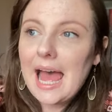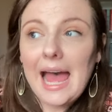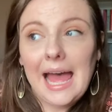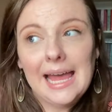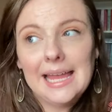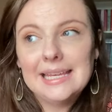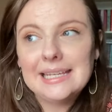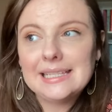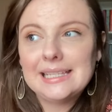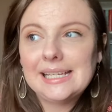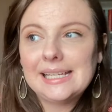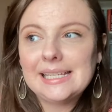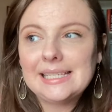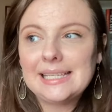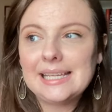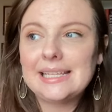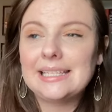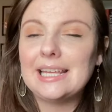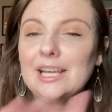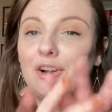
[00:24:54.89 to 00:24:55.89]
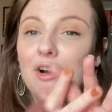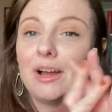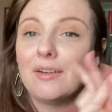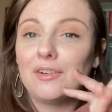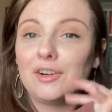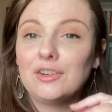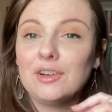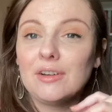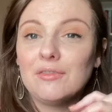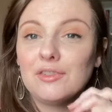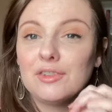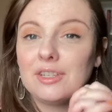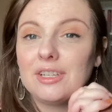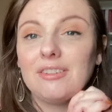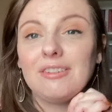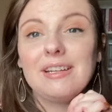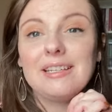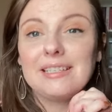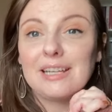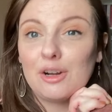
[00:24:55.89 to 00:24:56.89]
And this is a graphic novel
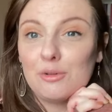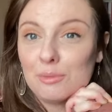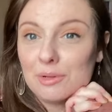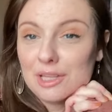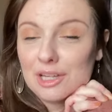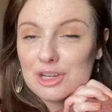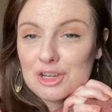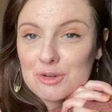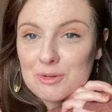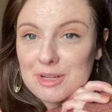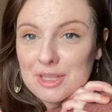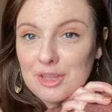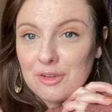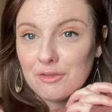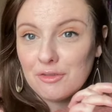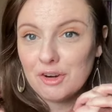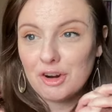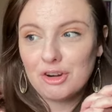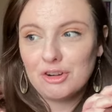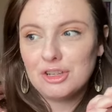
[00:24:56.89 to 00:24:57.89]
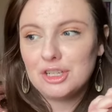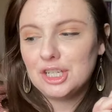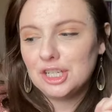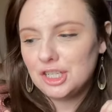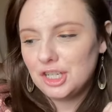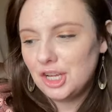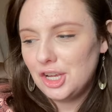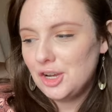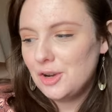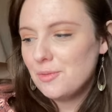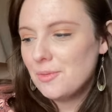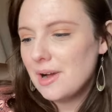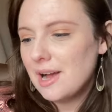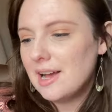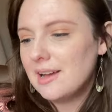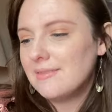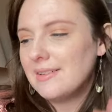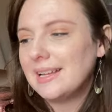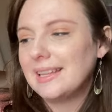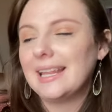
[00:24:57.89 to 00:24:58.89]
series that I really enjoyed the first two
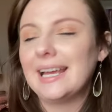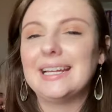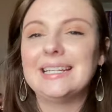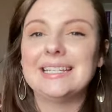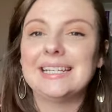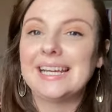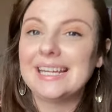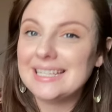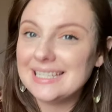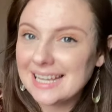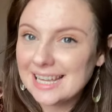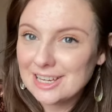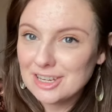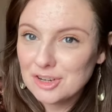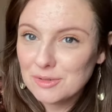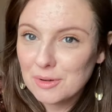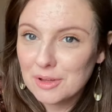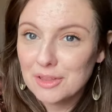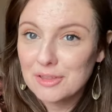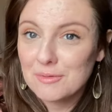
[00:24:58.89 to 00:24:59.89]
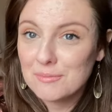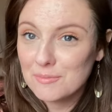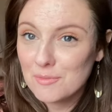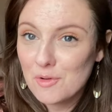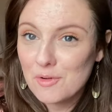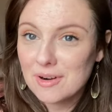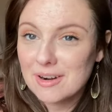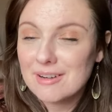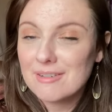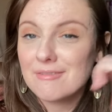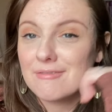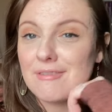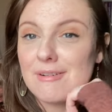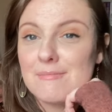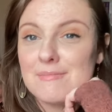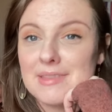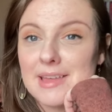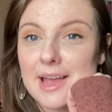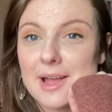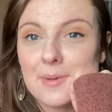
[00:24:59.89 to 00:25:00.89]
of. I'd like to continue with more
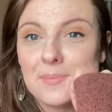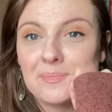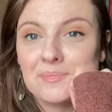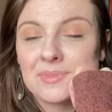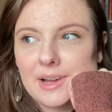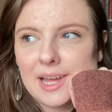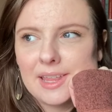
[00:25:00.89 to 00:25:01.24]
from them.